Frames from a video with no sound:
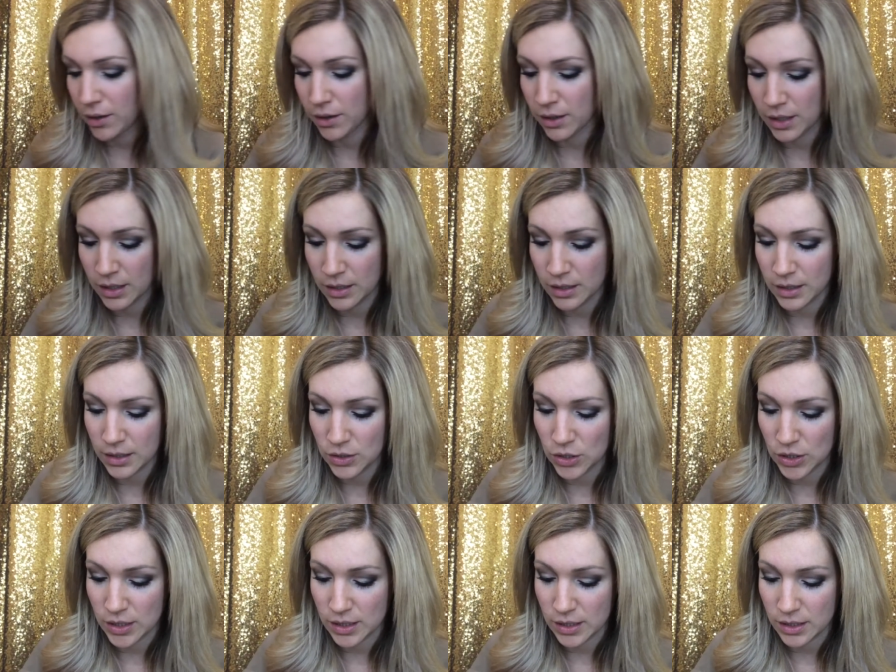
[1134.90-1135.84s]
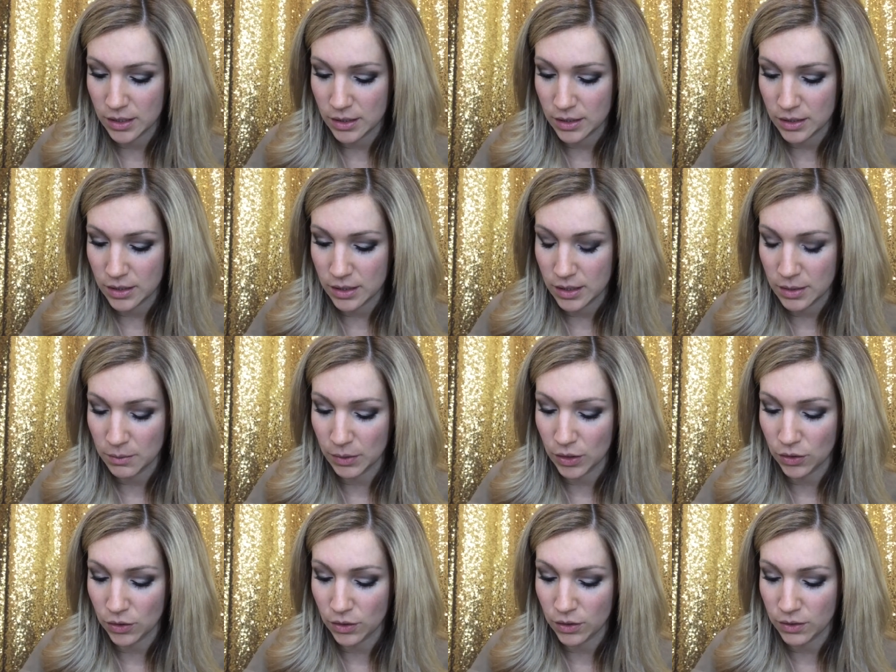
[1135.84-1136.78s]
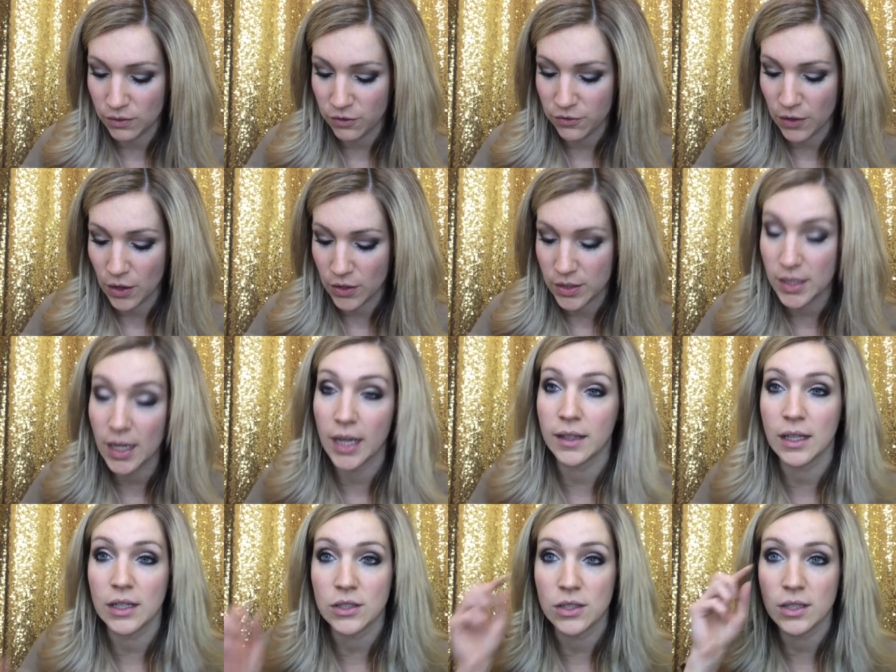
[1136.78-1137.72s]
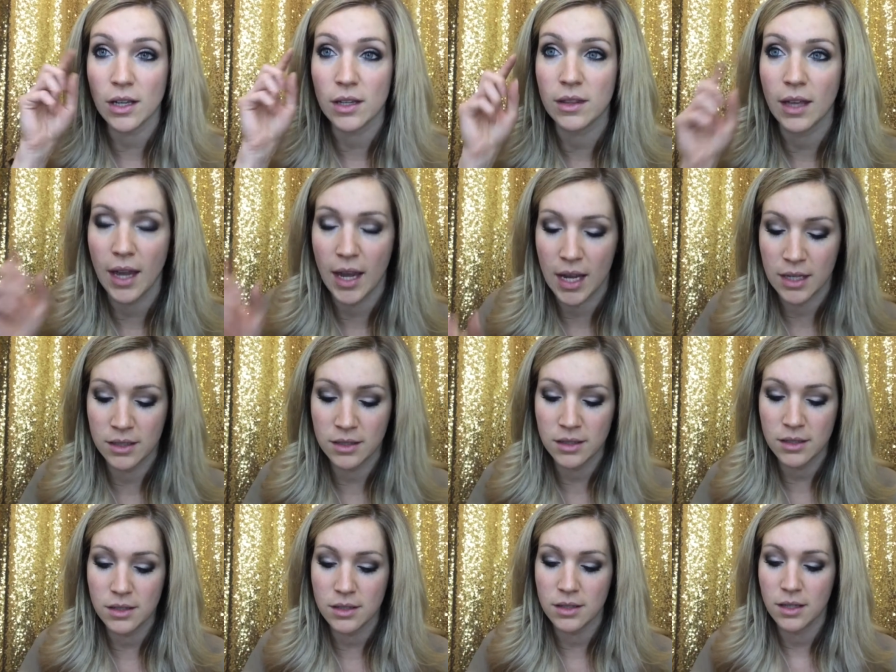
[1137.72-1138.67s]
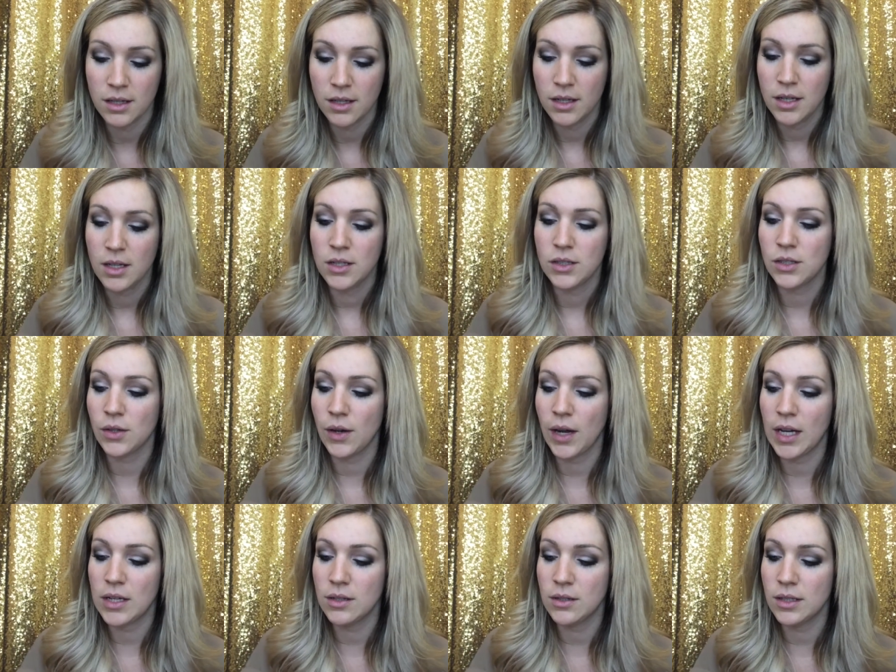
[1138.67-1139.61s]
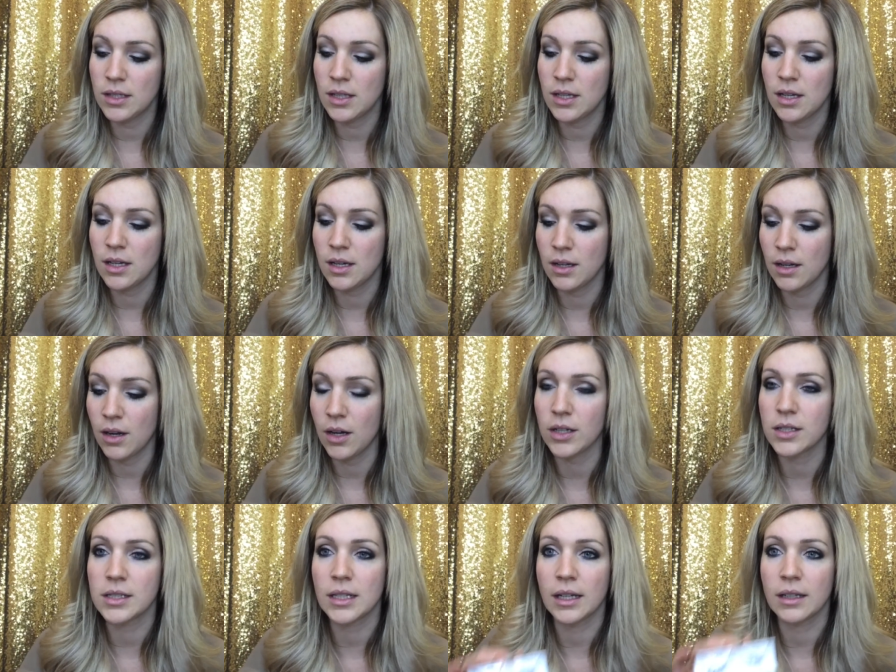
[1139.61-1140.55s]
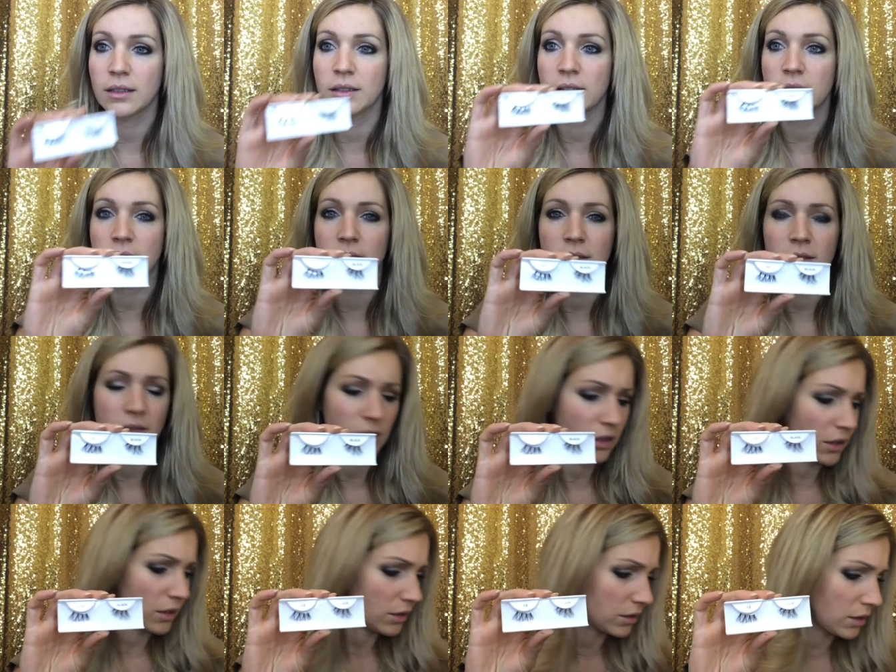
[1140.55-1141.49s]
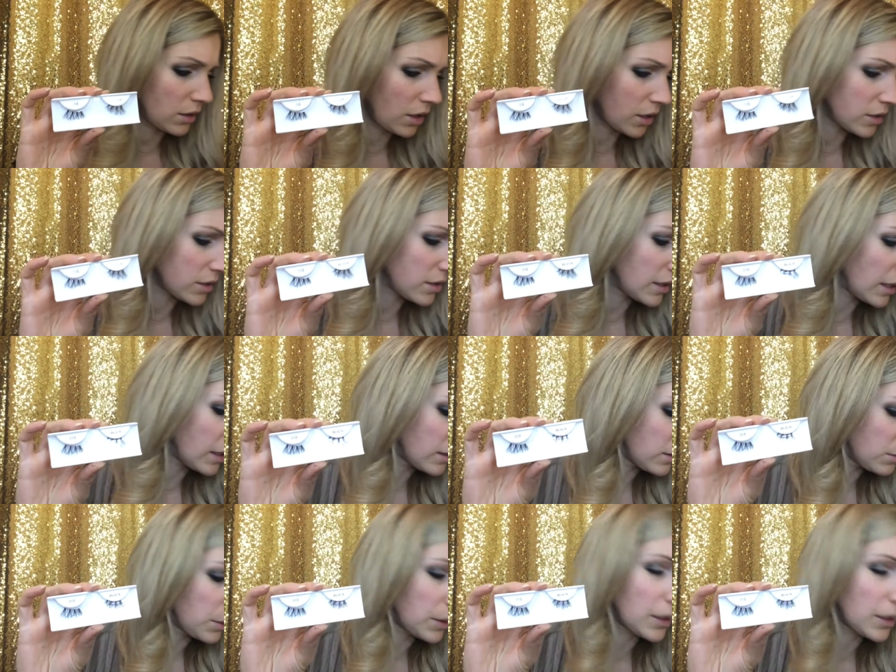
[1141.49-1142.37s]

on just some little false eyelashes on the ends. So I use the Ardell or Arcel,